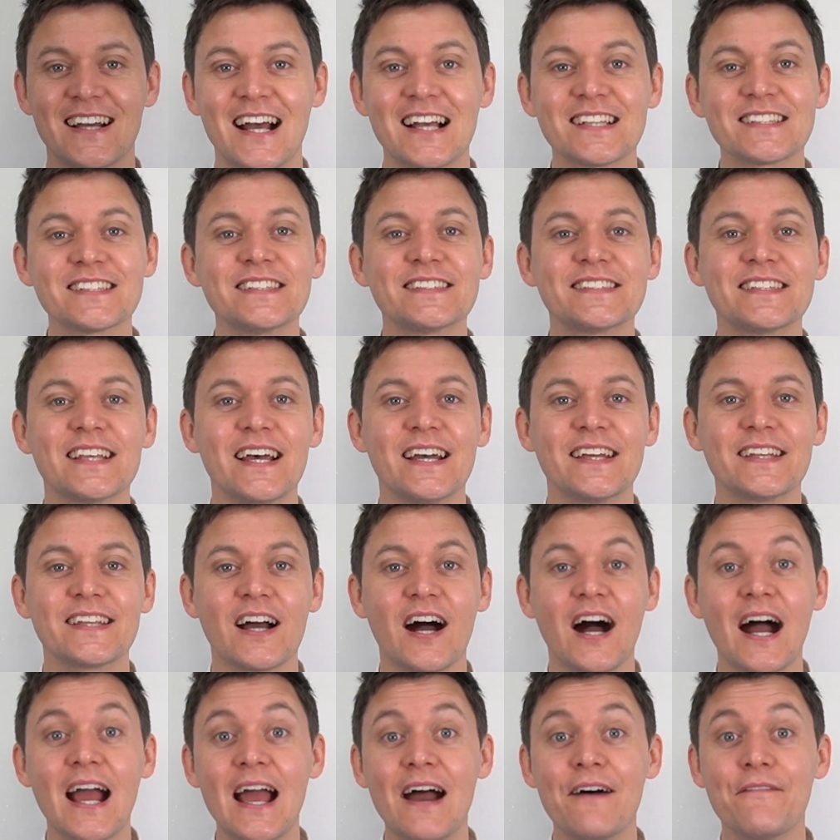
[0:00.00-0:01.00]
As I said,
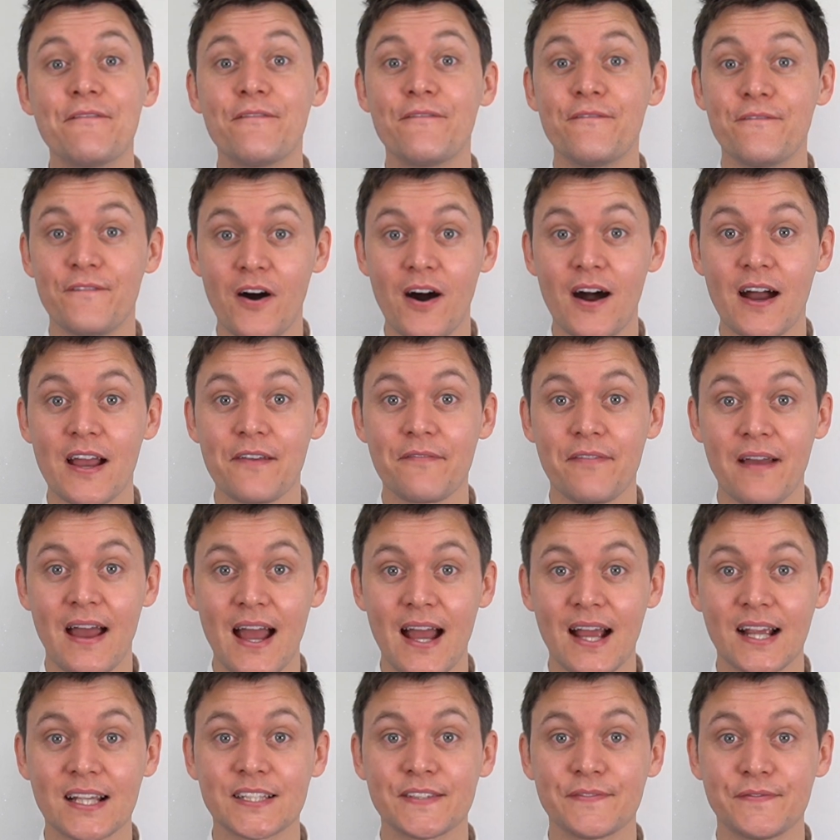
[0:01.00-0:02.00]
I have 5
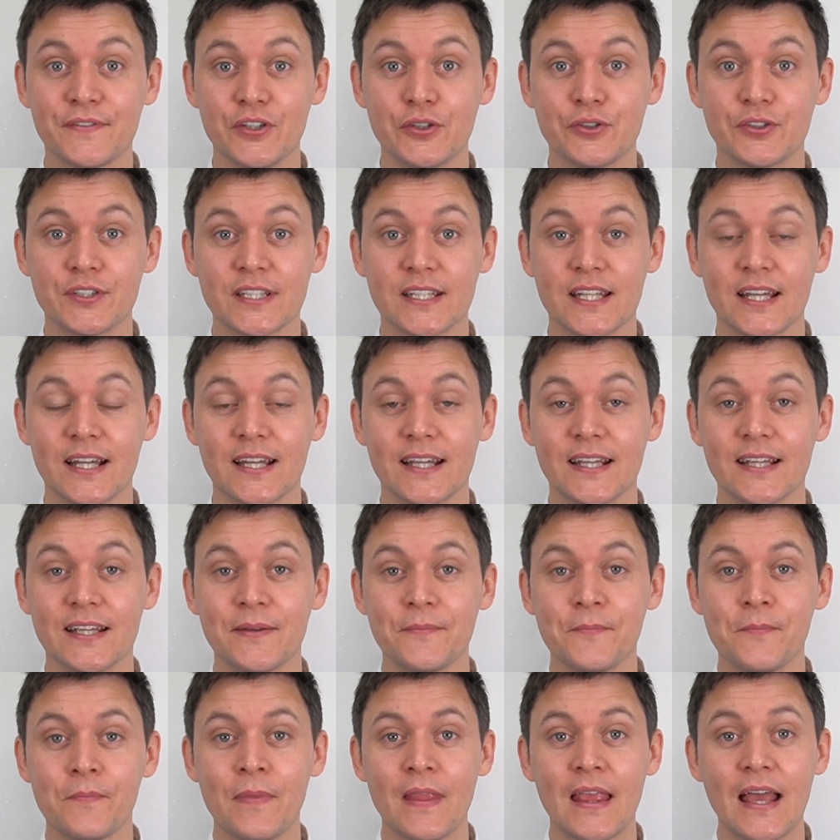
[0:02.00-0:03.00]
hacks for you today,
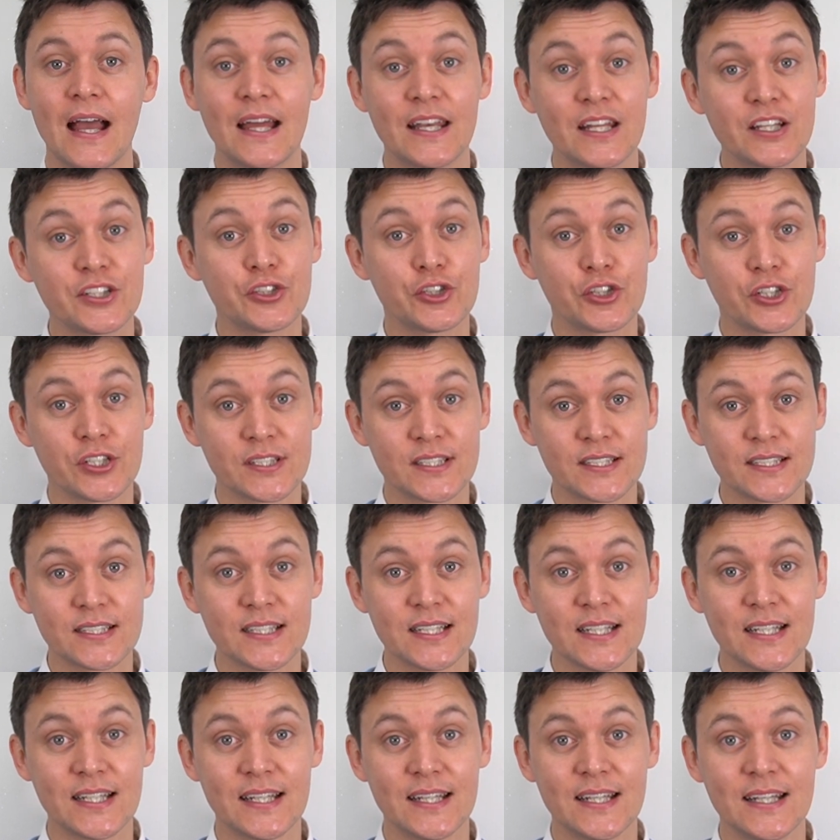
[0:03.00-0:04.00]
and as you can
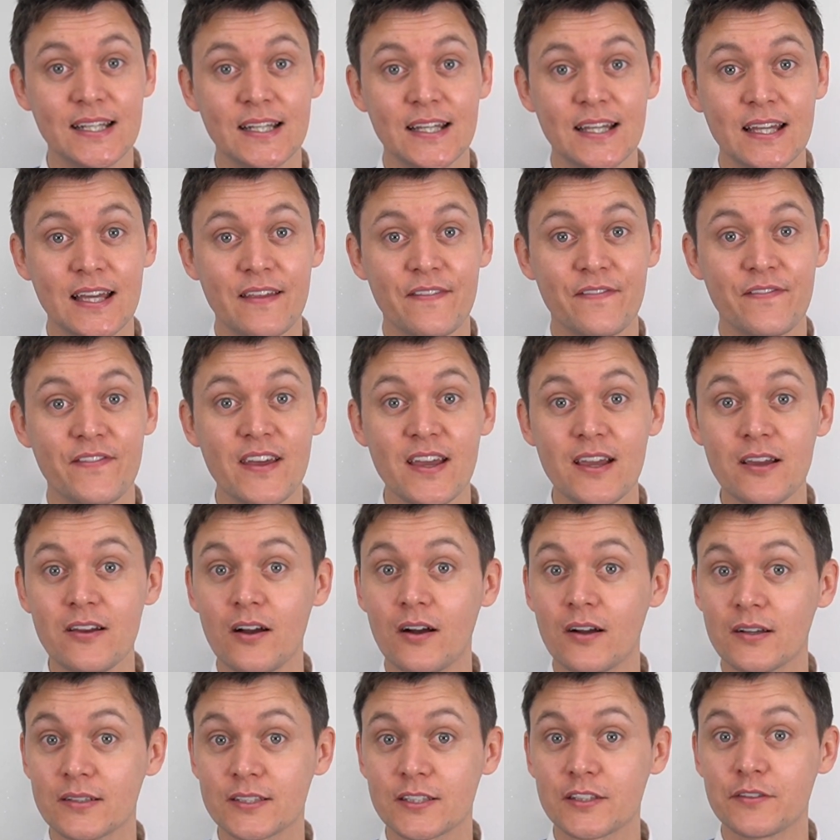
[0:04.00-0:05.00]
see, there
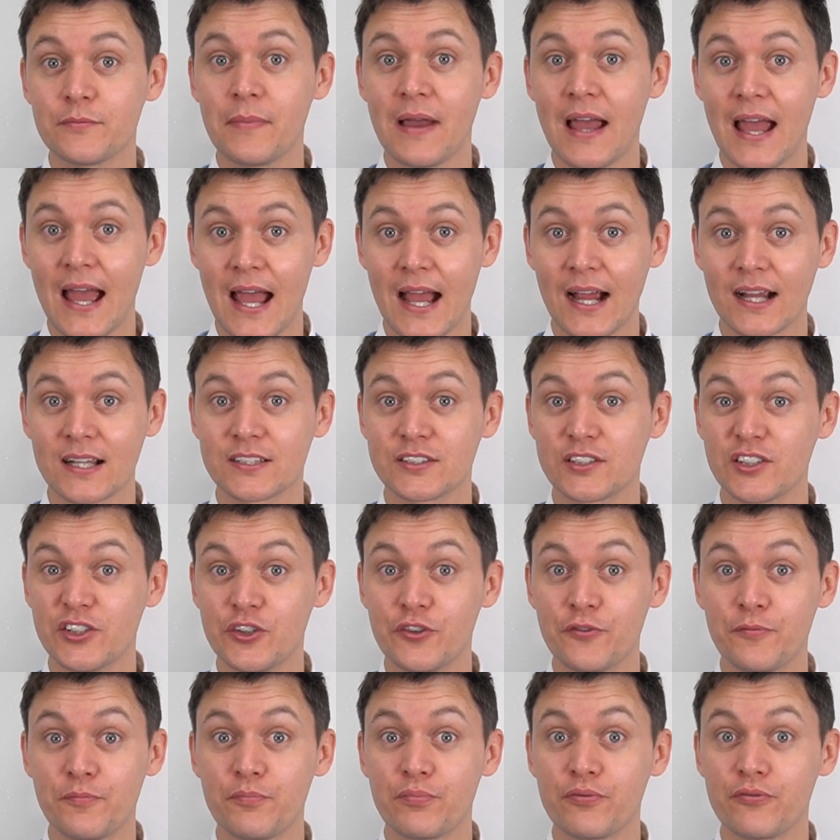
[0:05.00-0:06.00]
are some hacks that
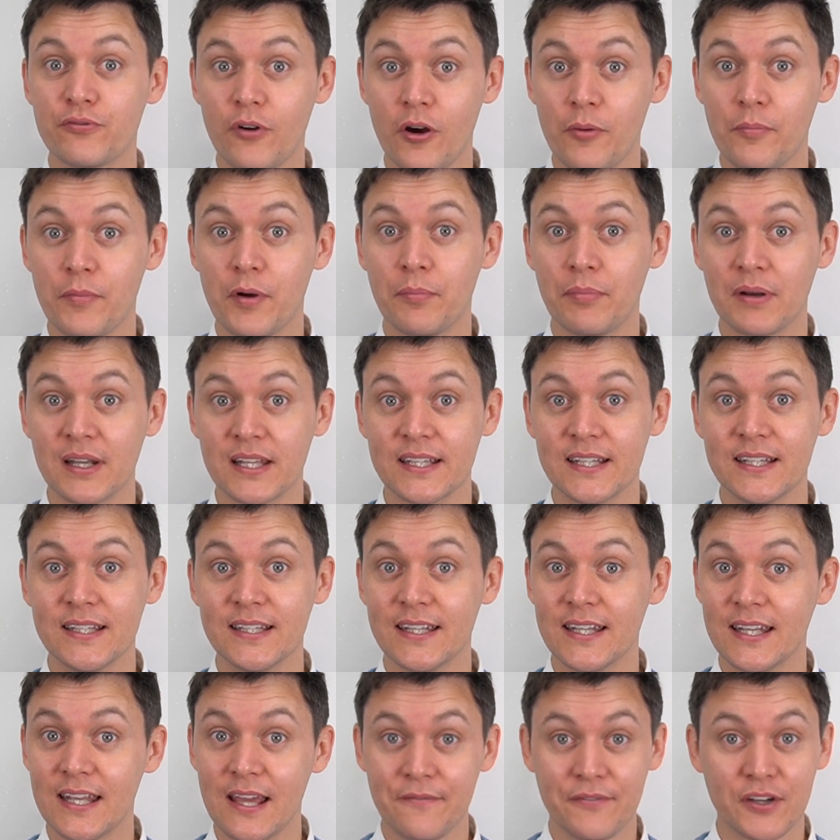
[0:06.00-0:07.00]
you've probably
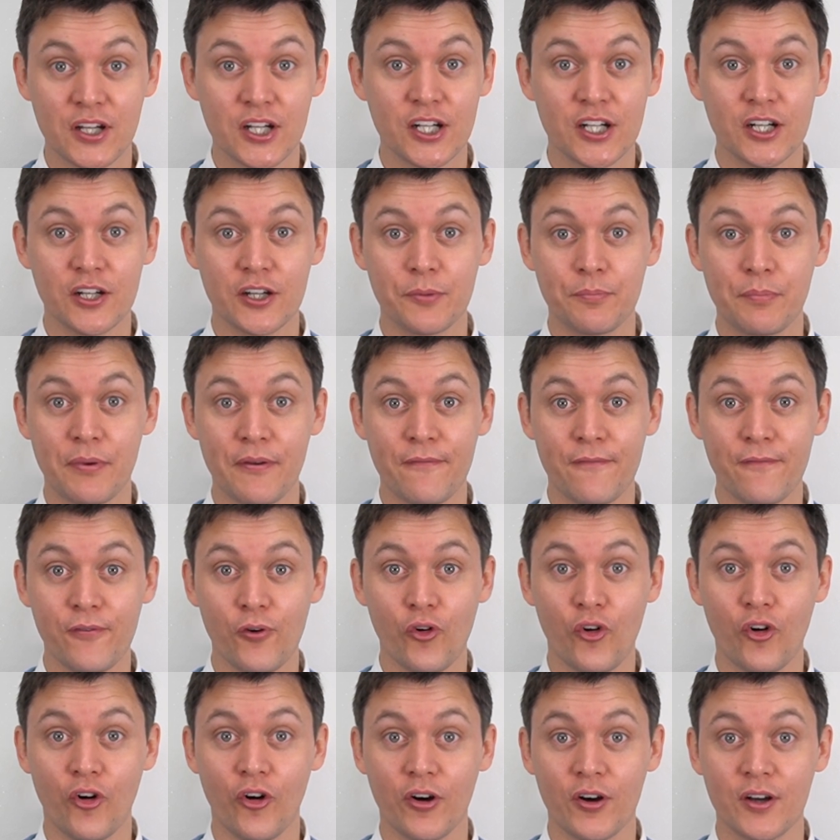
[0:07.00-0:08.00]
never heard
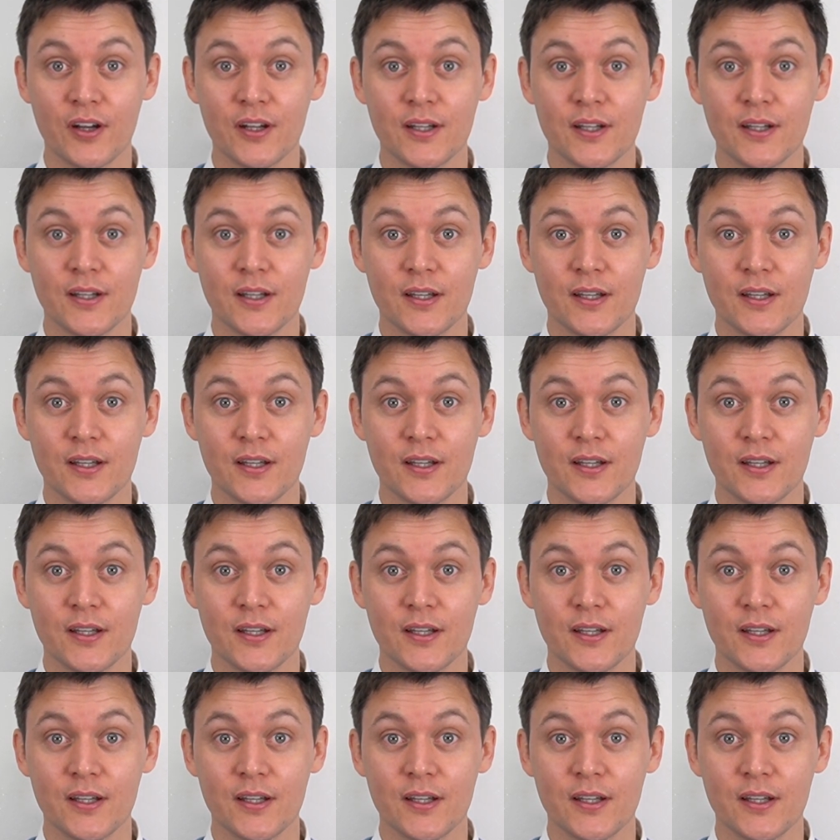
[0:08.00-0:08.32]
before.